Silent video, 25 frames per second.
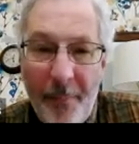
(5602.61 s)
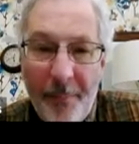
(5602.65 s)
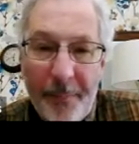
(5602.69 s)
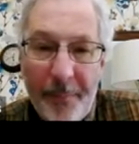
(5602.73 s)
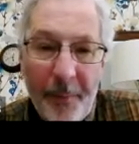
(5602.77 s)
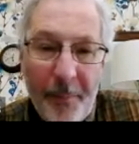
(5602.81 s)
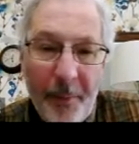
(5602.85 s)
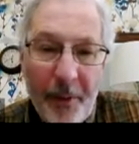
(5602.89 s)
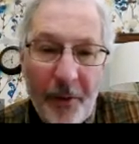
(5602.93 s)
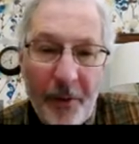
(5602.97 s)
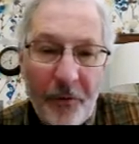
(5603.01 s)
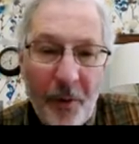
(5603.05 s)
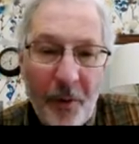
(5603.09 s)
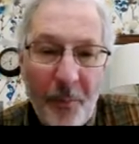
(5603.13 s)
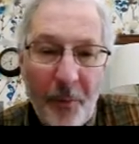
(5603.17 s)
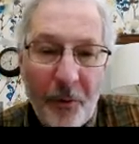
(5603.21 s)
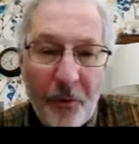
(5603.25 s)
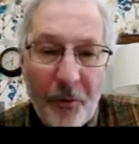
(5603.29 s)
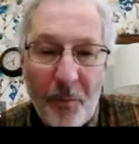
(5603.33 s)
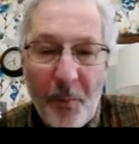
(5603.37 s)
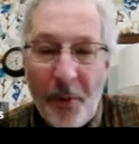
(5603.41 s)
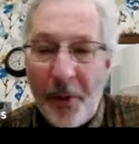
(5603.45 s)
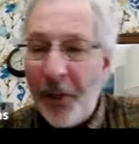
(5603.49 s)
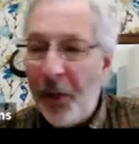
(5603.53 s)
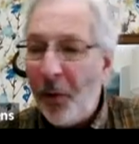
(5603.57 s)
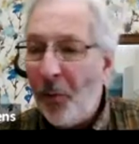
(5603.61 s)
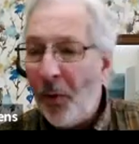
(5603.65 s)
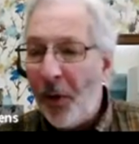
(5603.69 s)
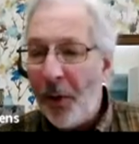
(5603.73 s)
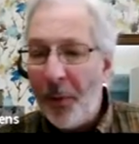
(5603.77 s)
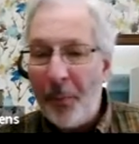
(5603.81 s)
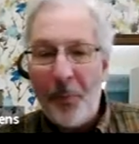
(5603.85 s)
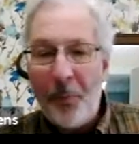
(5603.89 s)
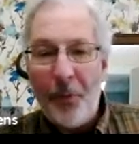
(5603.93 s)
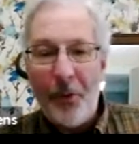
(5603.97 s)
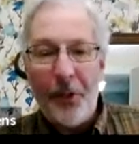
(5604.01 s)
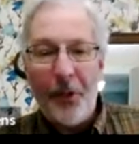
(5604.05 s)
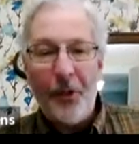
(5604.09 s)
Depends how much money you
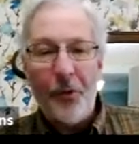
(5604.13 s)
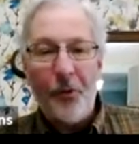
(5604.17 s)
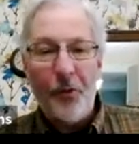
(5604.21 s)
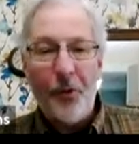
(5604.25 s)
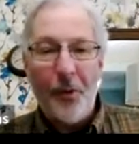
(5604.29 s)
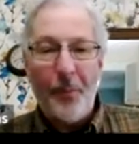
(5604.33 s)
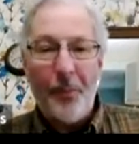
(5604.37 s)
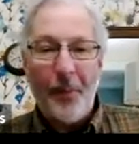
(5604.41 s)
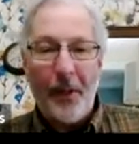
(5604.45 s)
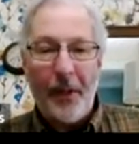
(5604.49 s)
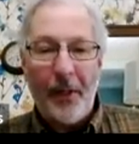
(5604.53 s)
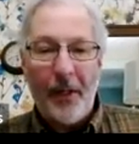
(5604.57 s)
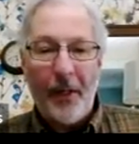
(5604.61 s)
want to put into them, I